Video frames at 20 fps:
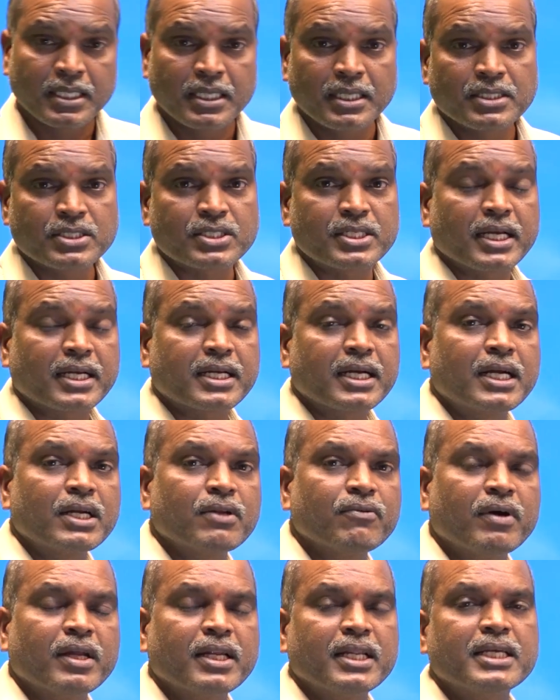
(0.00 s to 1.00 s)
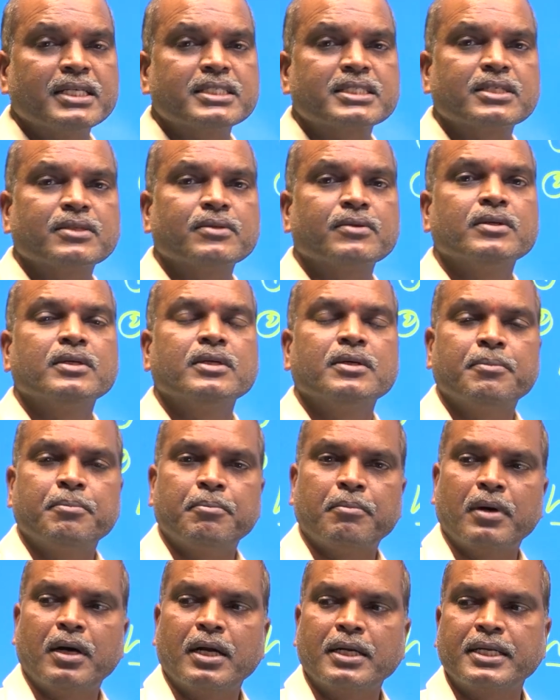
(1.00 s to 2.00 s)
Second one is
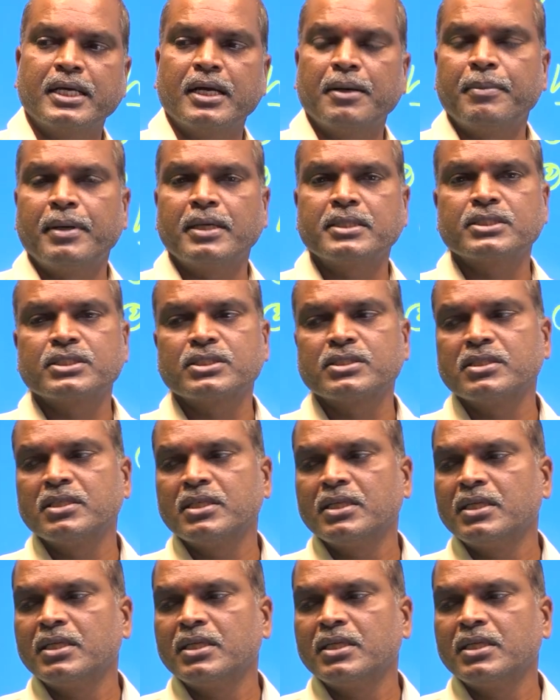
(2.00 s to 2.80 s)
mandamus.